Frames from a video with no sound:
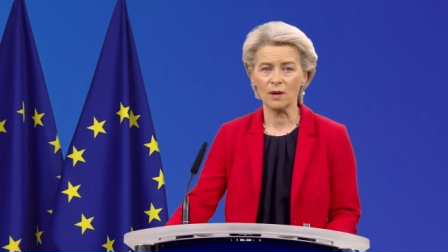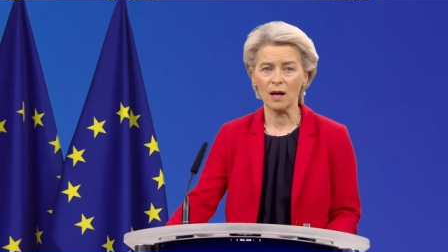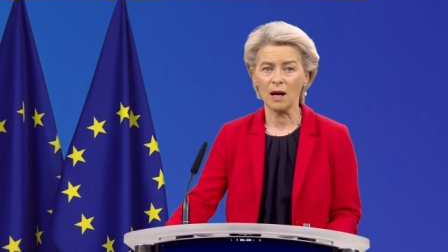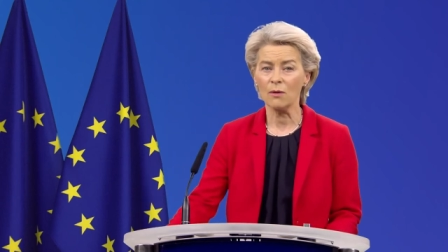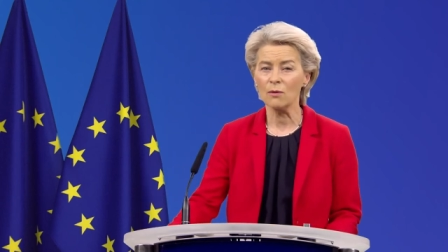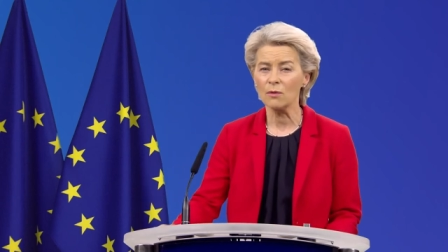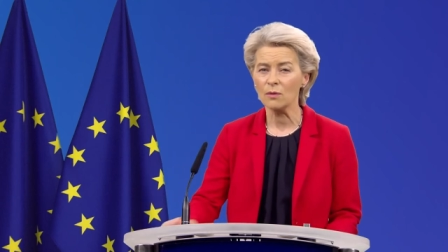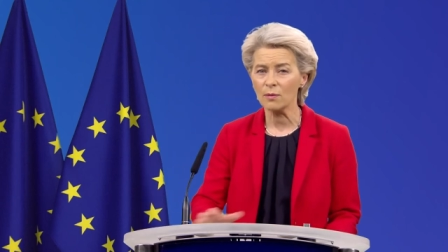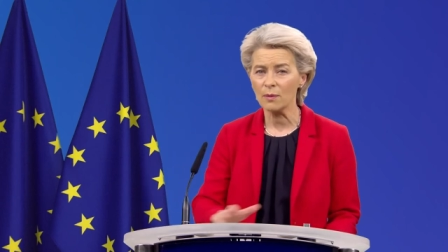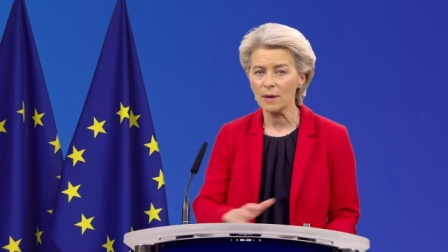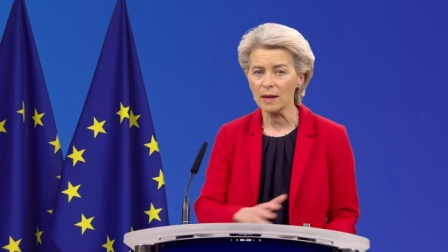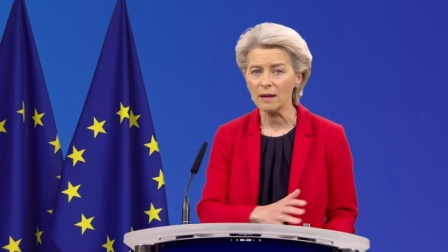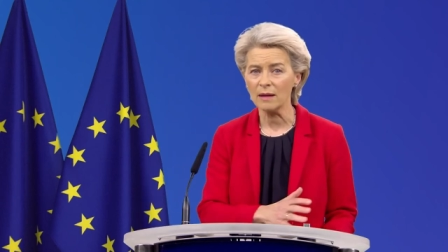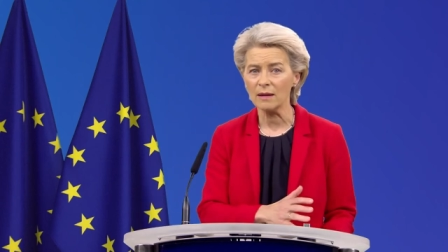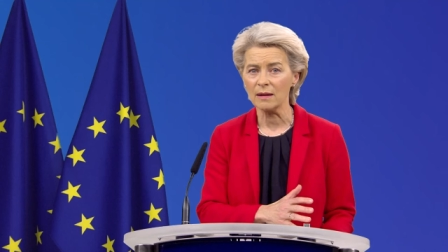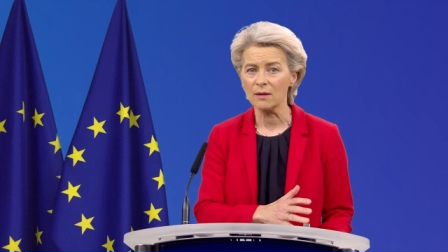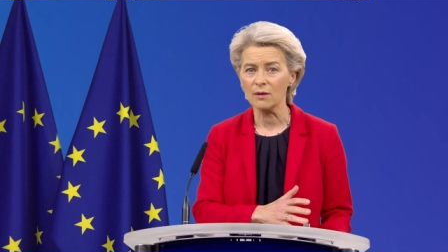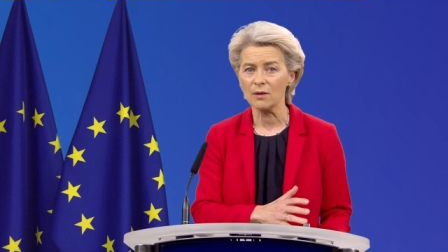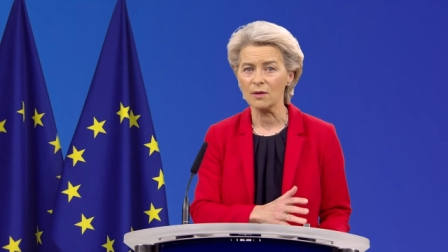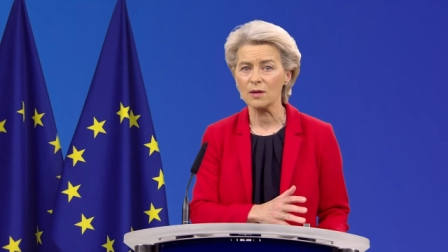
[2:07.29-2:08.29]
how
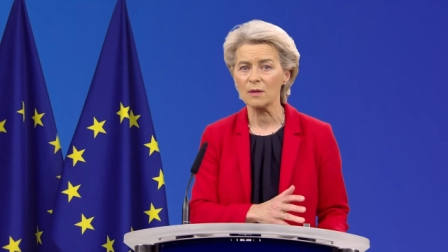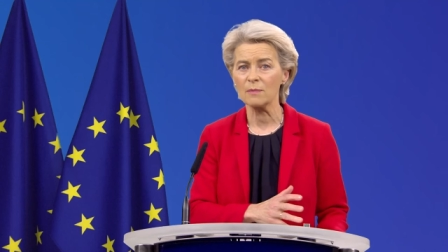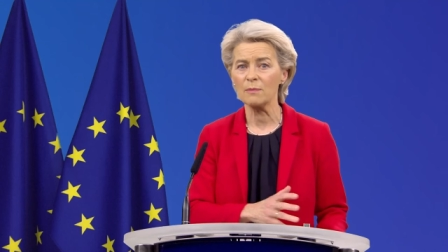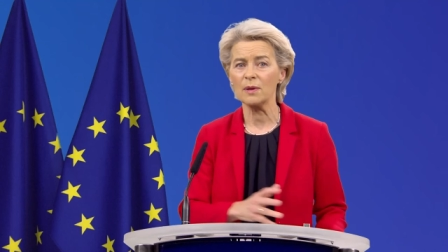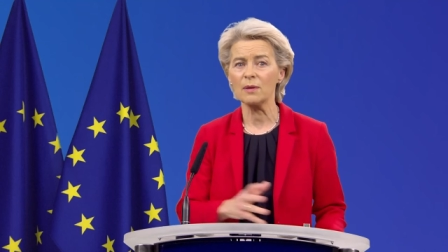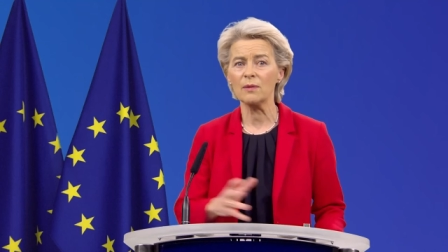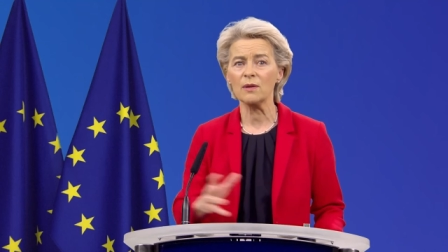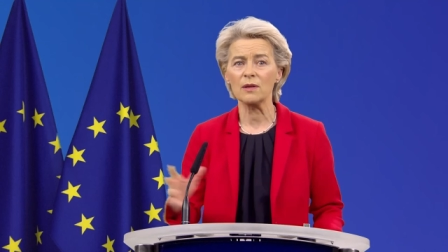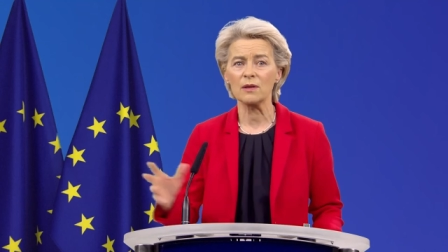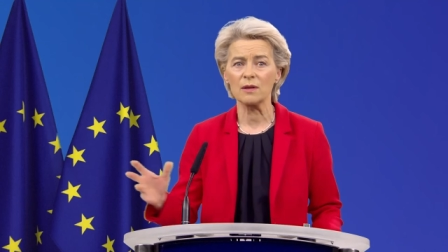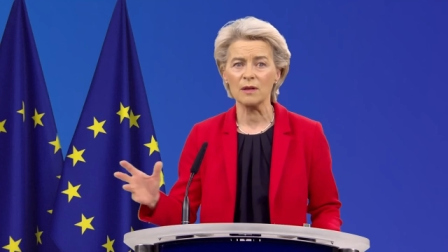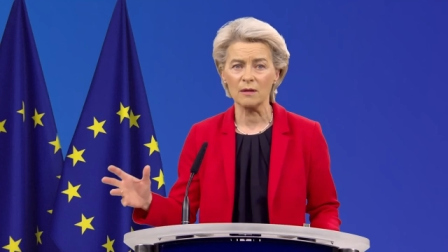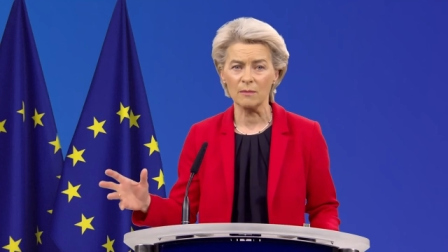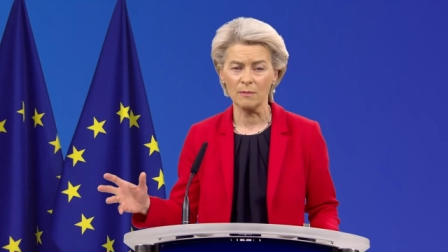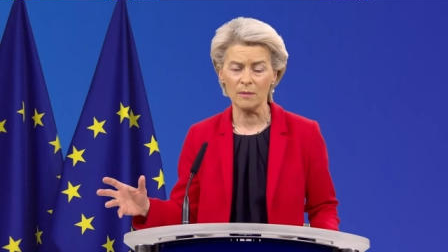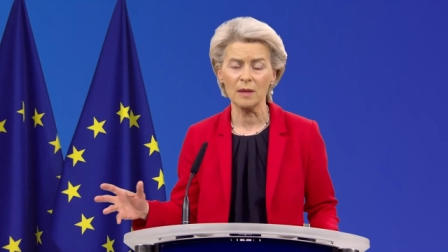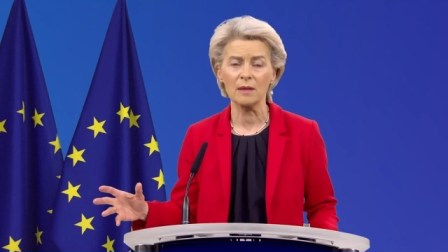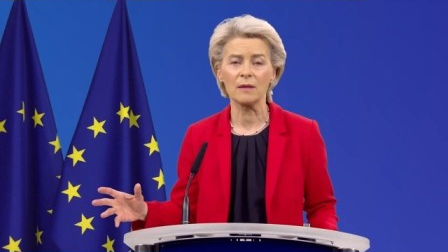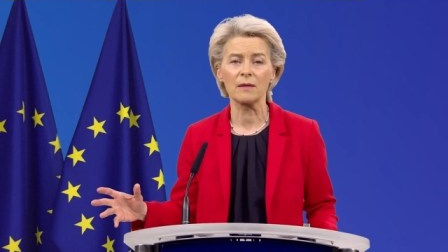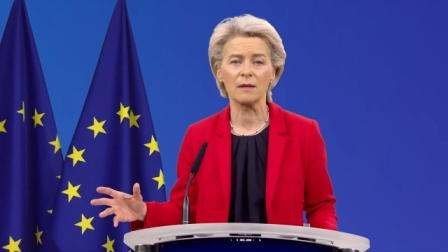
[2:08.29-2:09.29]
quickly conspiracy
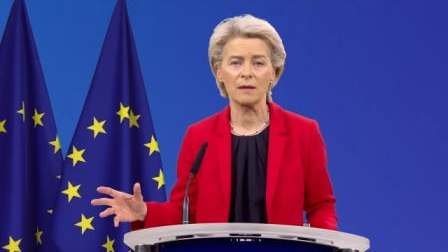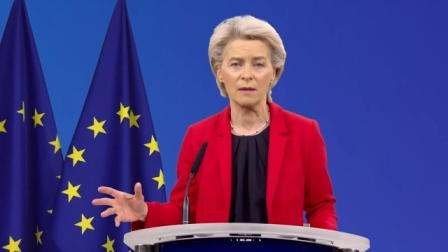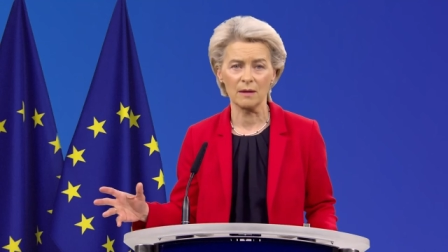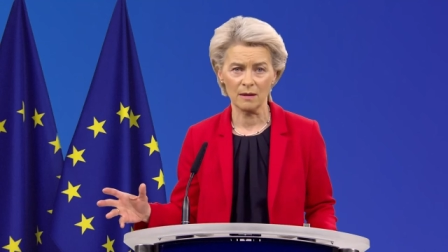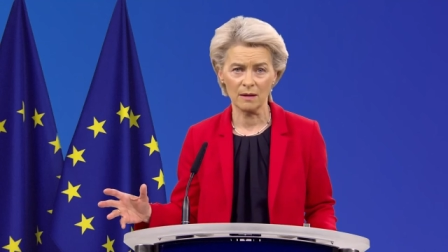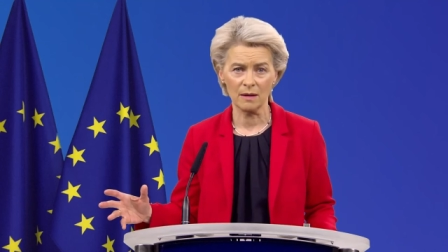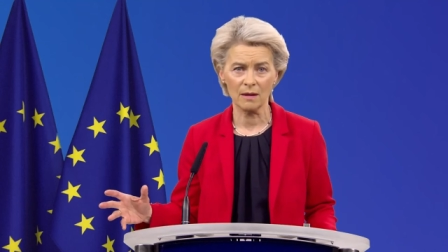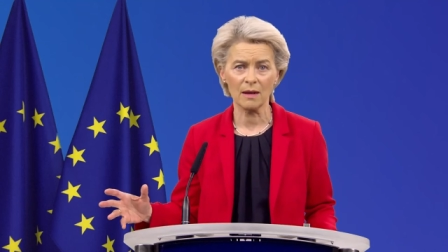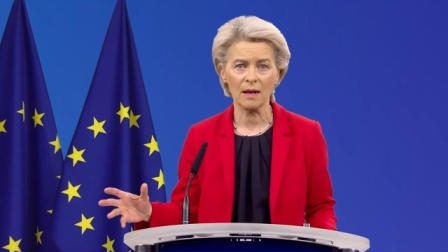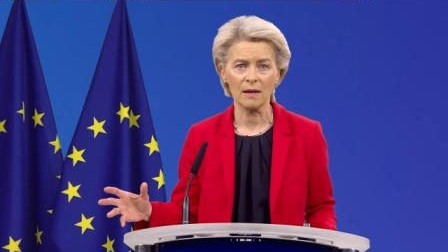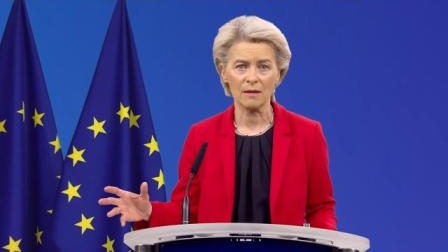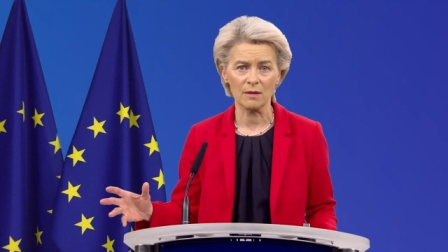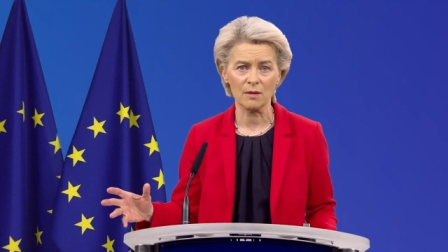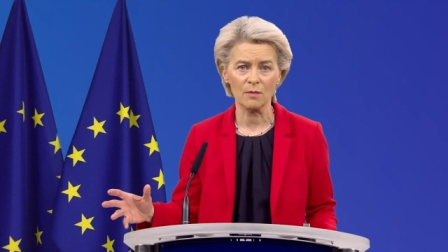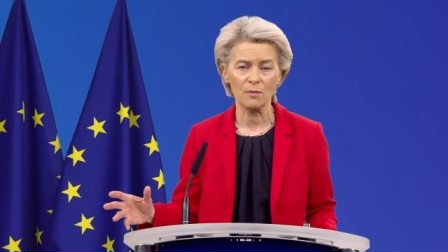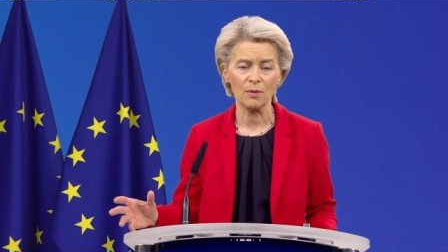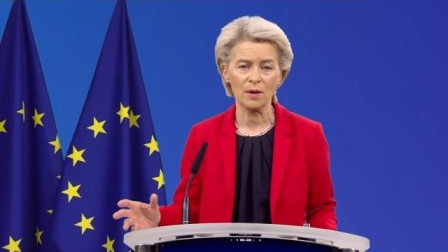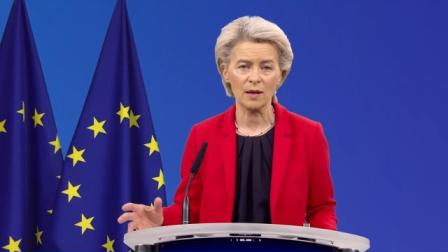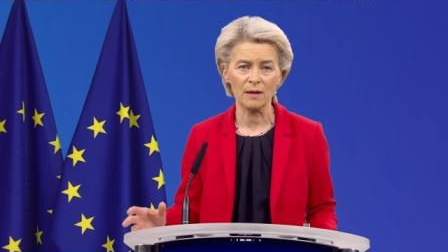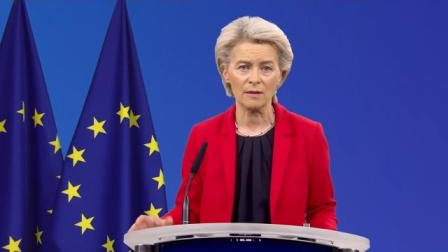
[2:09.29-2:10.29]
myth can
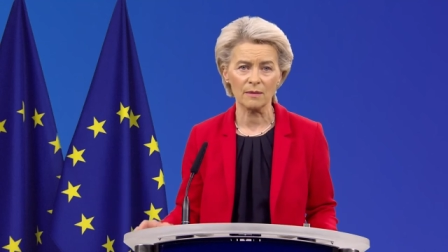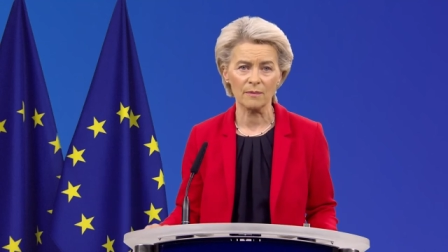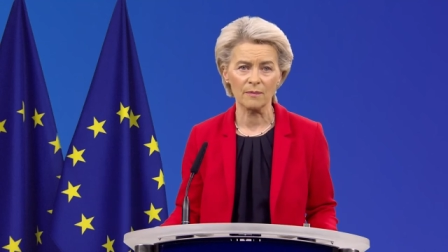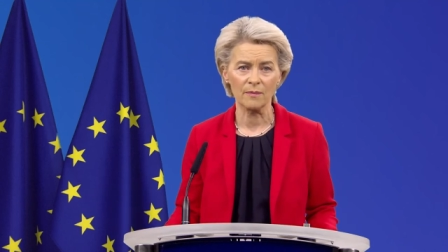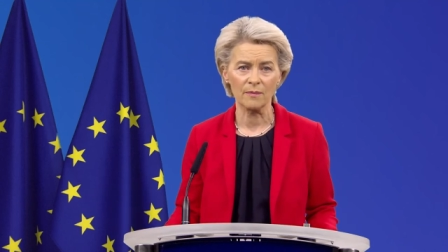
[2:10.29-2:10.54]
spread.